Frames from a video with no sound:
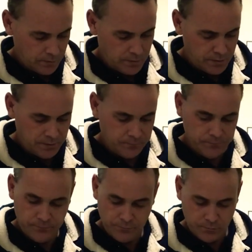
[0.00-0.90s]
Okay,
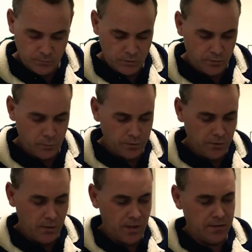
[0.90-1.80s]
so what
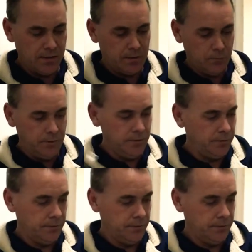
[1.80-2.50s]
you end up with,